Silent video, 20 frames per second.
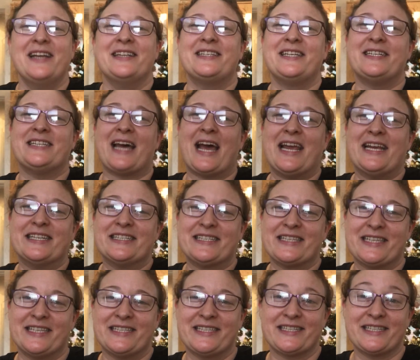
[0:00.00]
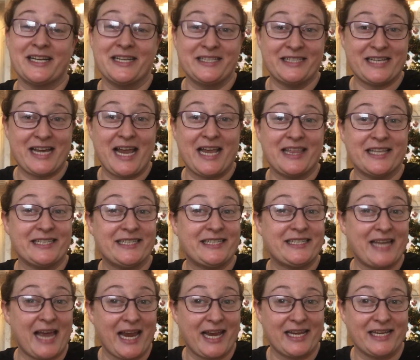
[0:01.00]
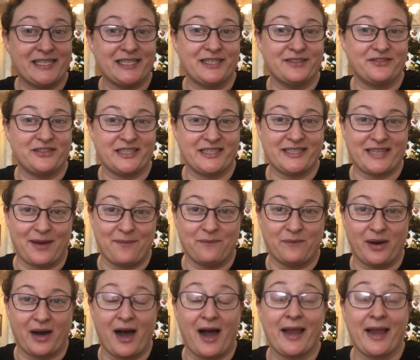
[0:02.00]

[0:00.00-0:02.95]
today is the Sunday, the 2nd of December.